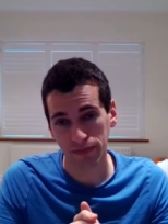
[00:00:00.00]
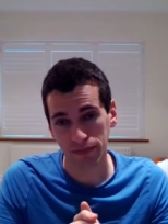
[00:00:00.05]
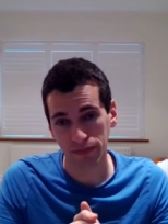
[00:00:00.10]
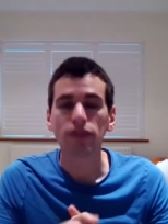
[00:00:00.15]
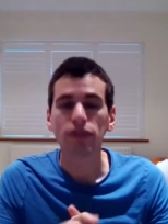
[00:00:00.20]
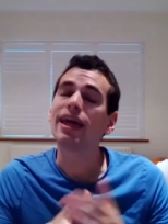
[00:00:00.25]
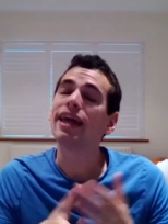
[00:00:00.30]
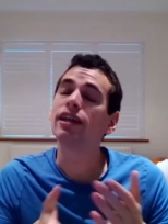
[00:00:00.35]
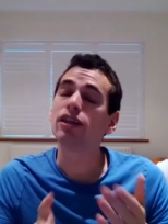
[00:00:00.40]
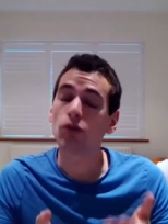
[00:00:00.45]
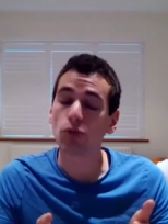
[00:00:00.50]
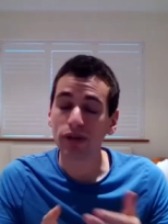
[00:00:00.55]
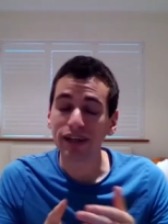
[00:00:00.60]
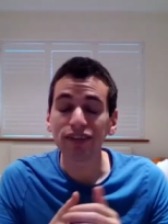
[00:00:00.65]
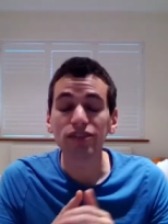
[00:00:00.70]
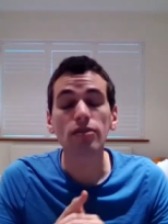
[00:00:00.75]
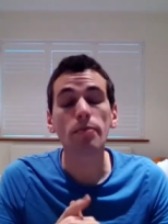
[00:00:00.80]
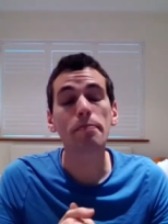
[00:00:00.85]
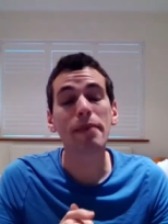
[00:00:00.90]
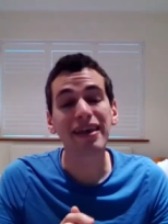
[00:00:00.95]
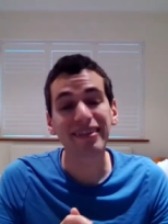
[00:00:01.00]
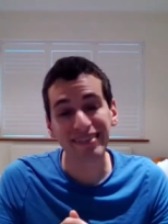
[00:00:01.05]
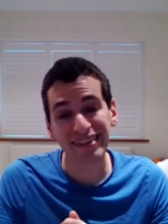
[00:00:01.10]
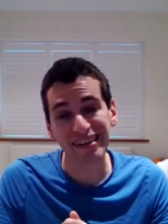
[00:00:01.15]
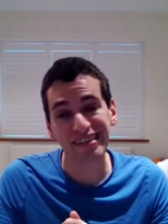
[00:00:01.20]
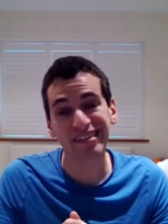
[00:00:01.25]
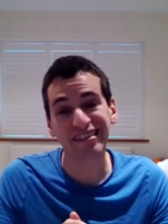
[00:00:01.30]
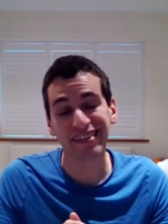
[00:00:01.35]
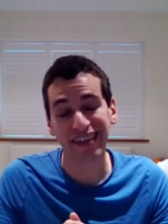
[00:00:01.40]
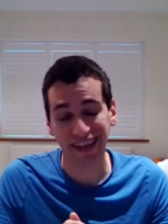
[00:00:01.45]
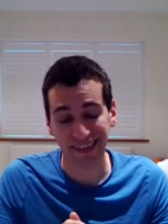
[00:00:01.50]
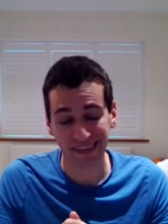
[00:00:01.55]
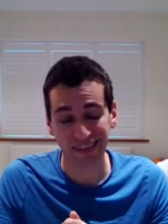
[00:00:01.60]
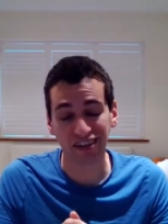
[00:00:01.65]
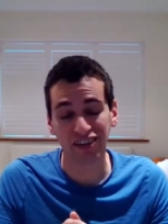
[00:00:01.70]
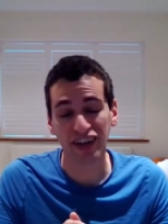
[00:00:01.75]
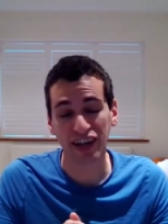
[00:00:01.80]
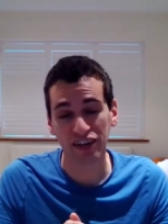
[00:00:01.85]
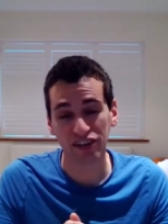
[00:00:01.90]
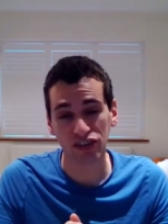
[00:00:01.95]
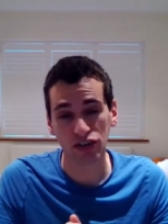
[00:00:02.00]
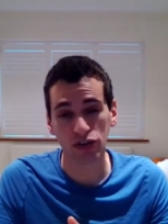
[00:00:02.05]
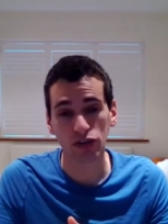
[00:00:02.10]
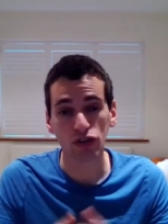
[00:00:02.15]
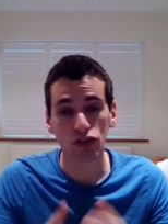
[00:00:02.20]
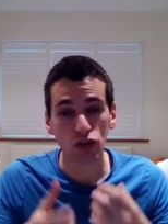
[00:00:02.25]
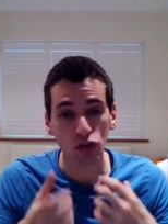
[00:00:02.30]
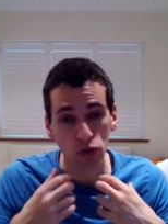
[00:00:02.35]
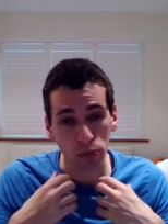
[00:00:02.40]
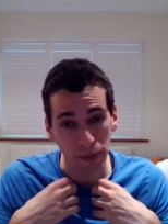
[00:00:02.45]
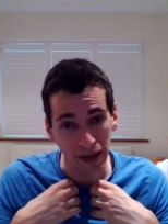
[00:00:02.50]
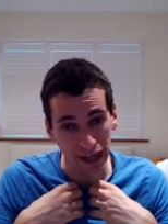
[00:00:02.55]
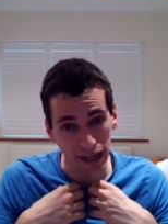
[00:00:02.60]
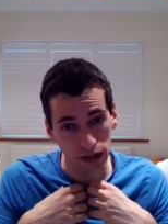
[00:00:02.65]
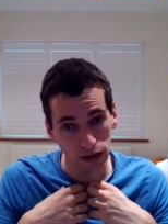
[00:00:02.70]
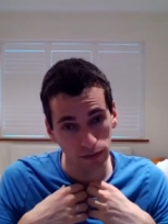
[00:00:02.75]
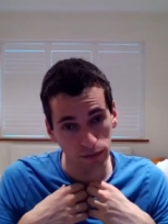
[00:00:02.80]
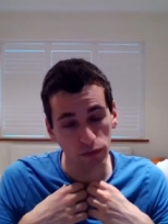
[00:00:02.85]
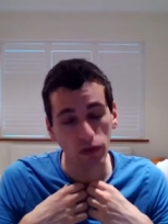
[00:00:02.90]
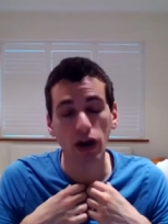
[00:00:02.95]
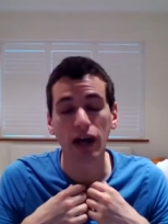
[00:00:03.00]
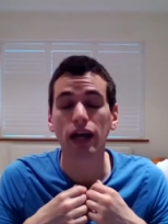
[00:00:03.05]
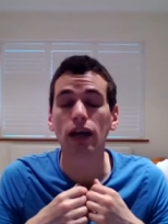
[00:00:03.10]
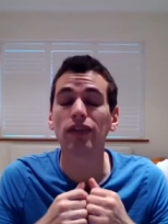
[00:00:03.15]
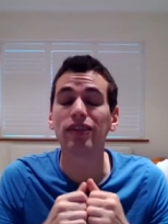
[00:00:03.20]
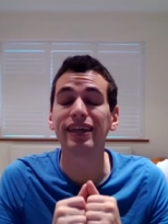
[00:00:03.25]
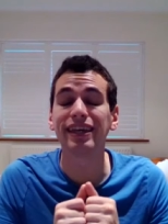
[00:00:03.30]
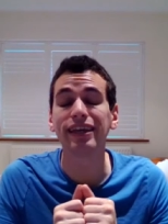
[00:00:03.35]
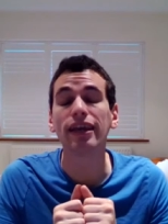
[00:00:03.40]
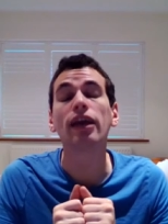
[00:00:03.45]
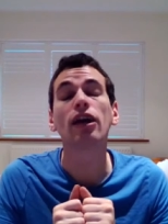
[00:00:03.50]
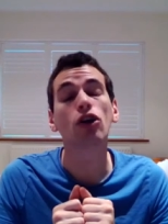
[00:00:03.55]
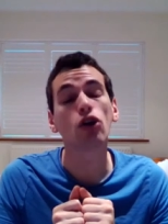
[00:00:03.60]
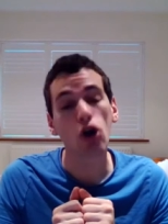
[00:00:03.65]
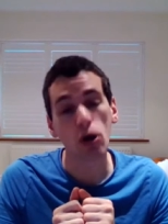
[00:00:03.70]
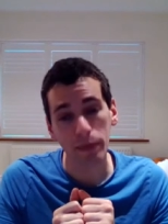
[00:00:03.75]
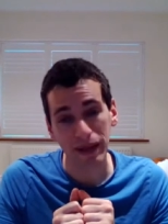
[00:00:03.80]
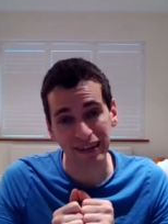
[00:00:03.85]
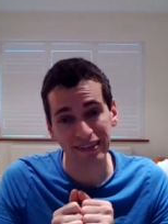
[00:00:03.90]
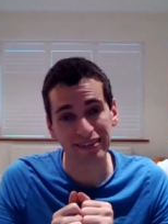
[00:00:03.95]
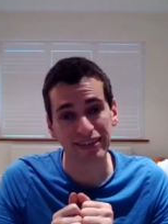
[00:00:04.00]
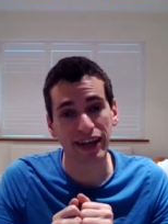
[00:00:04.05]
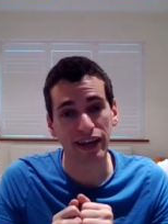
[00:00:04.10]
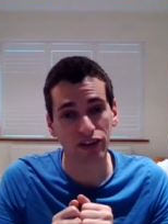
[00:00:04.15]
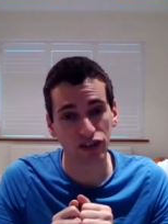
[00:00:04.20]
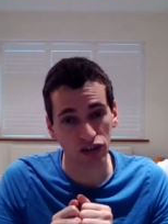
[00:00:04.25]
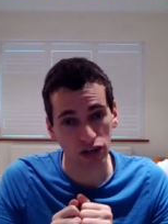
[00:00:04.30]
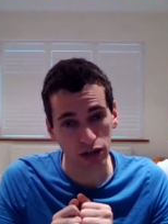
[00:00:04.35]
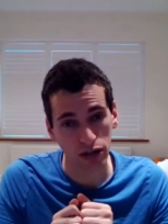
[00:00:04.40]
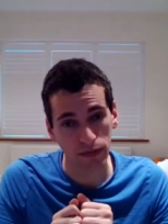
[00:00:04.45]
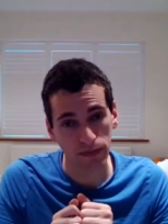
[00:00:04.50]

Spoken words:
then you'll need to message that suggestion to me via the comment section.